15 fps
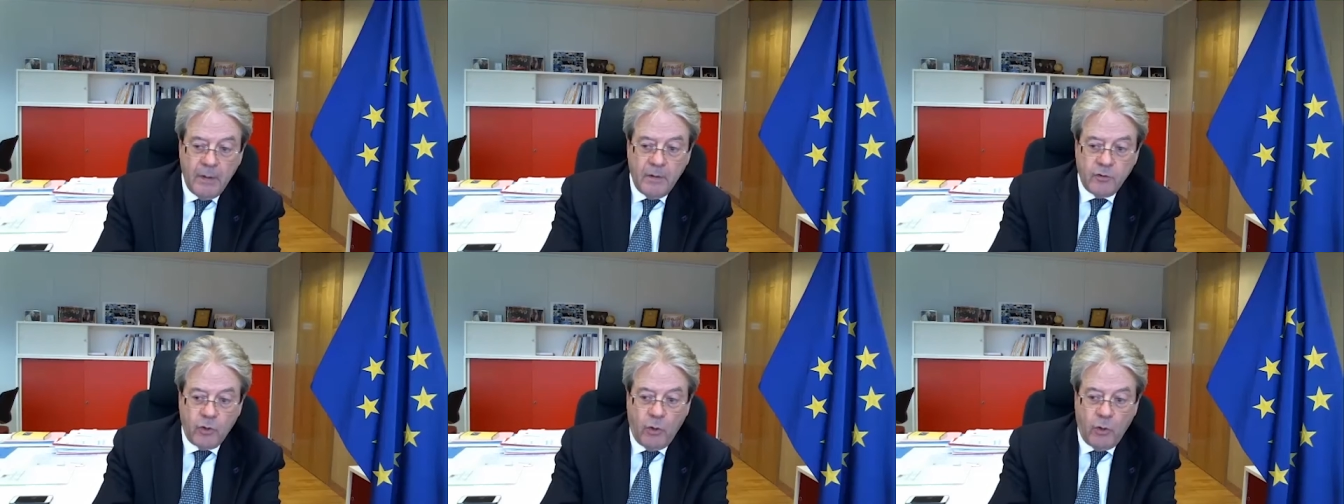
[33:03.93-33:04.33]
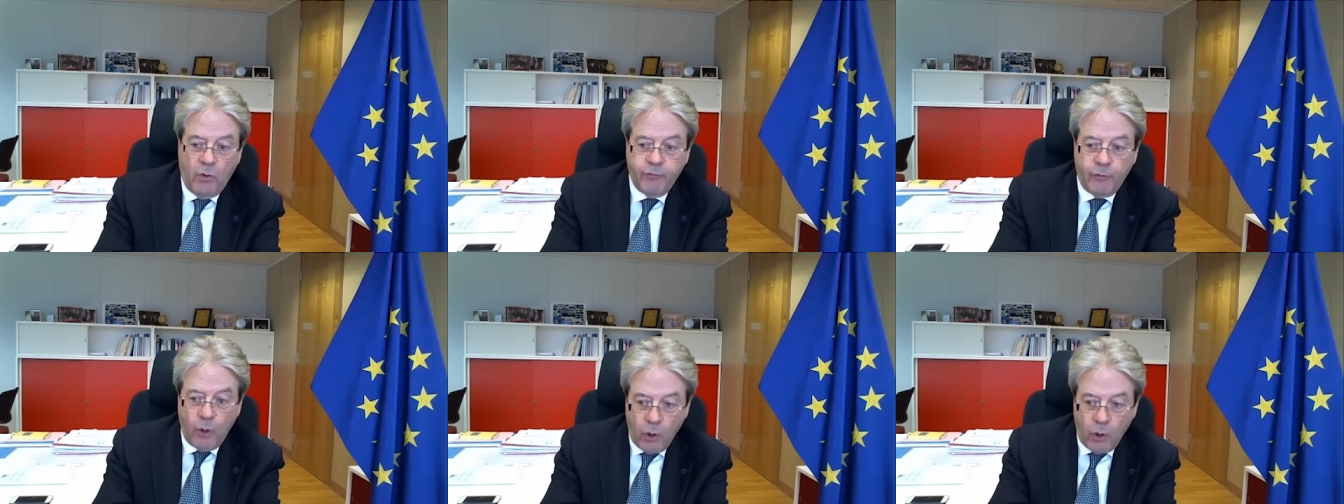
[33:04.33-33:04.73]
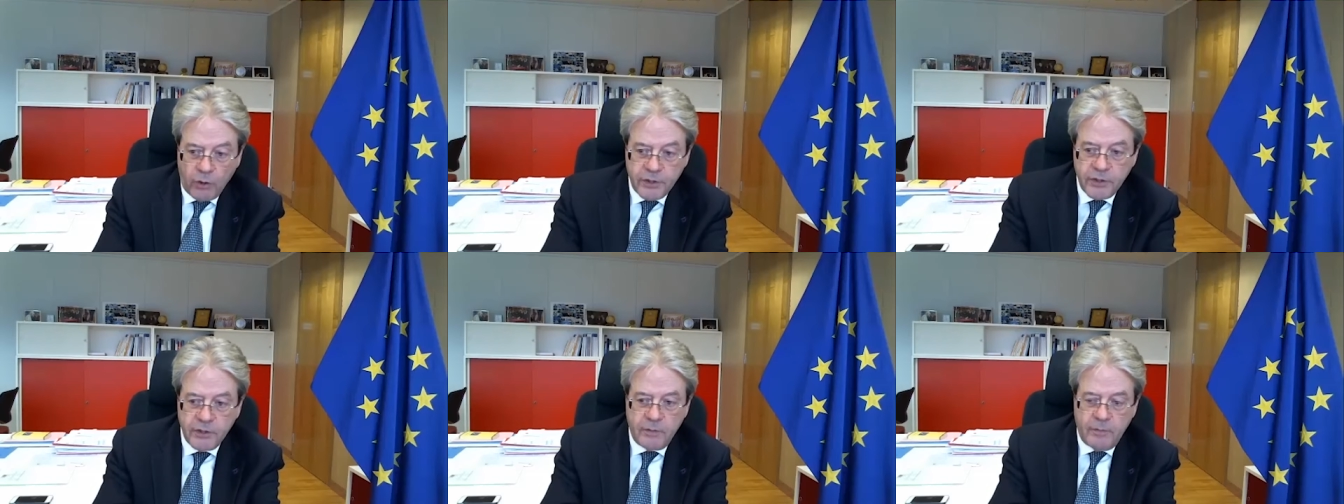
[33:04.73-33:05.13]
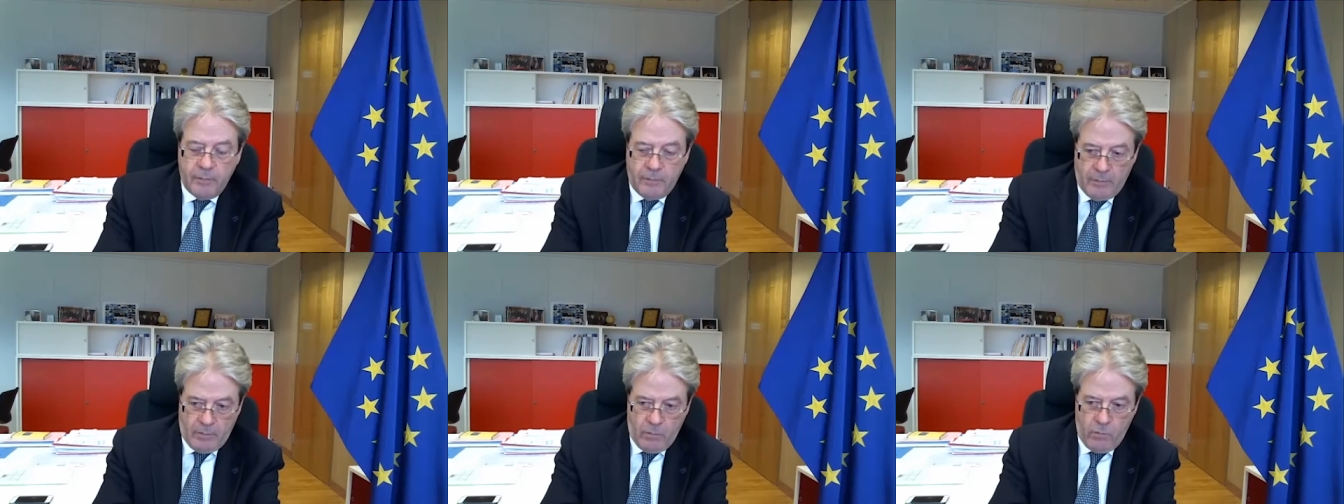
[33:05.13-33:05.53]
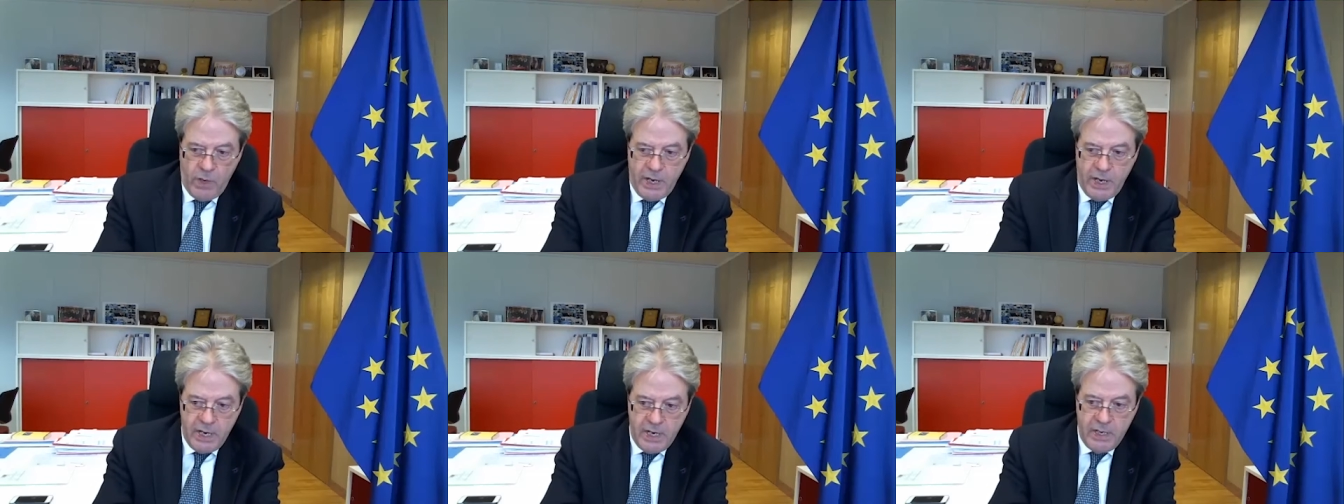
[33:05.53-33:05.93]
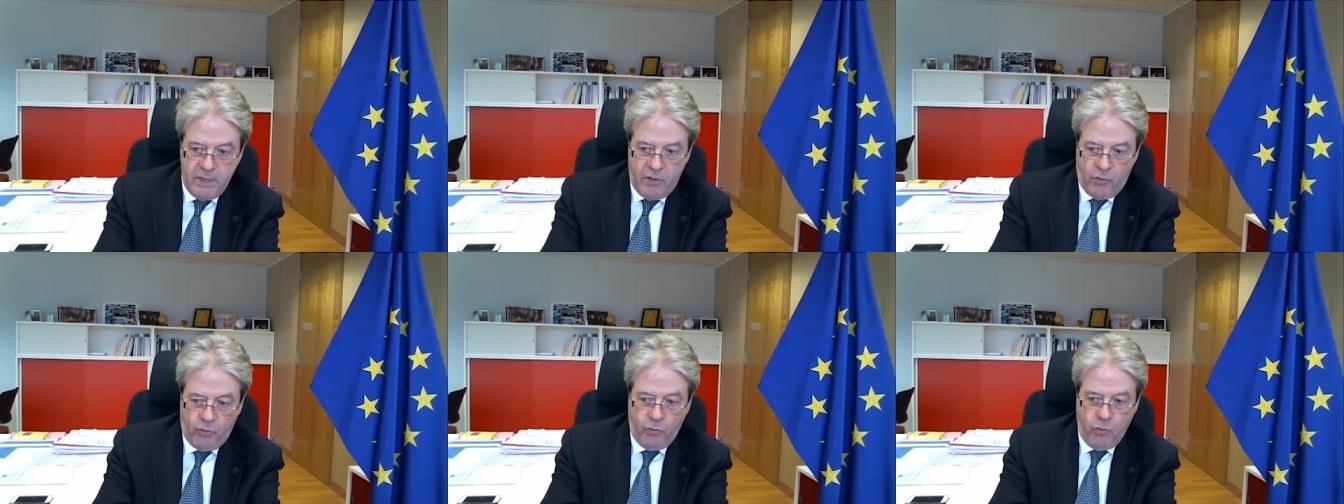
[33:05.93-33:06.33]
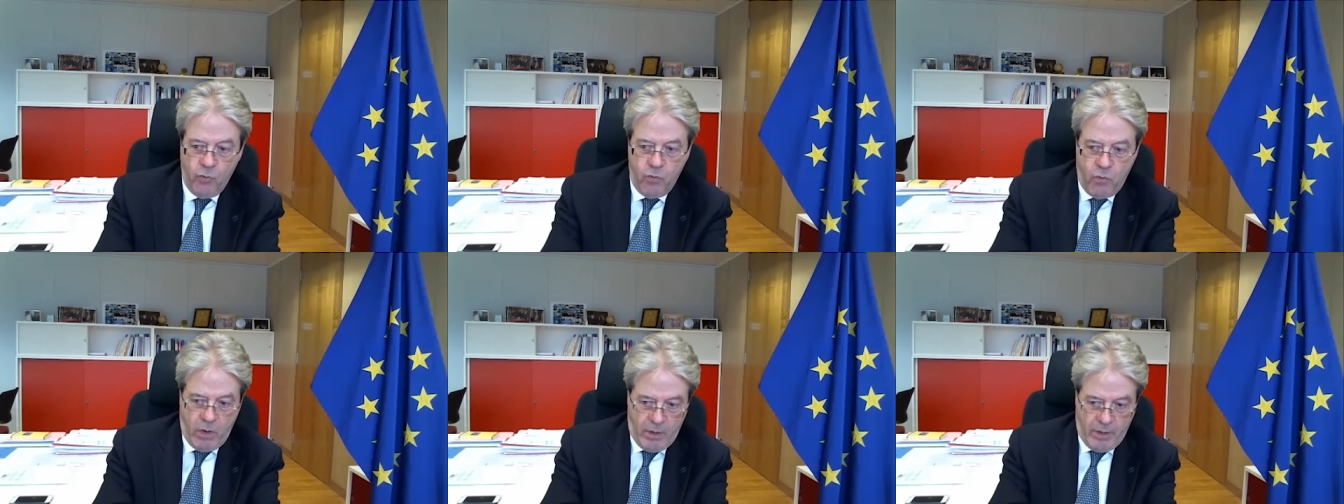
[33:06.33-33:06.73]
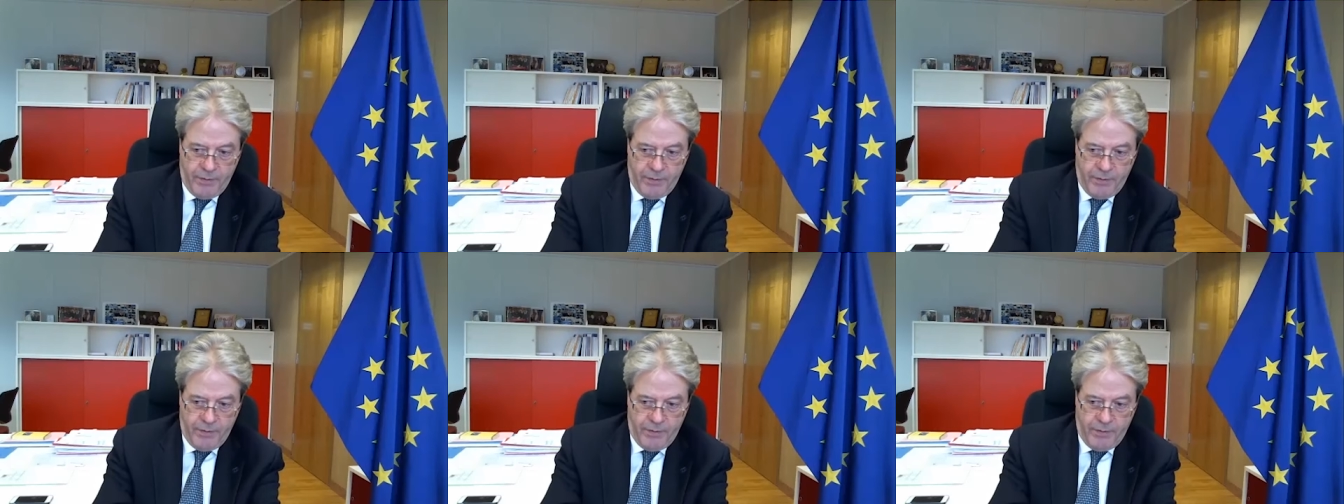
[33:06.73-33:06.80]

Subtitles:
So of course, we need to